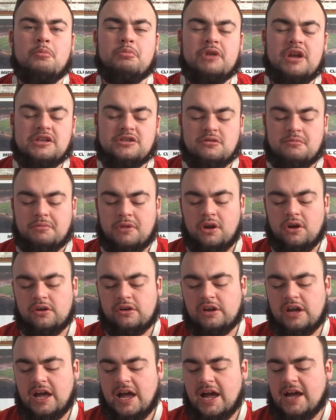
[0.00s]
Brayson
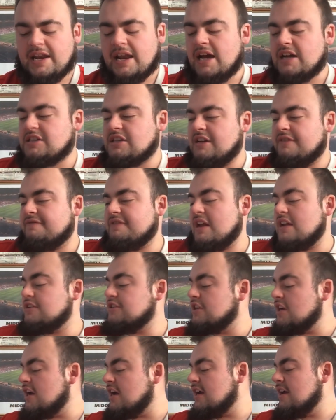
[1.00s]
Bolonga and Ashley
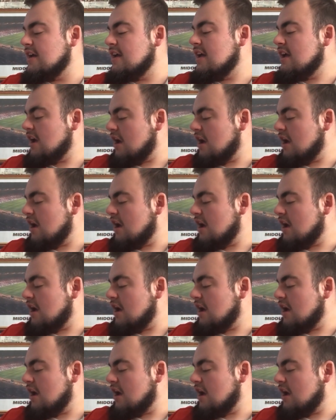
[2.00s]
Fletcher.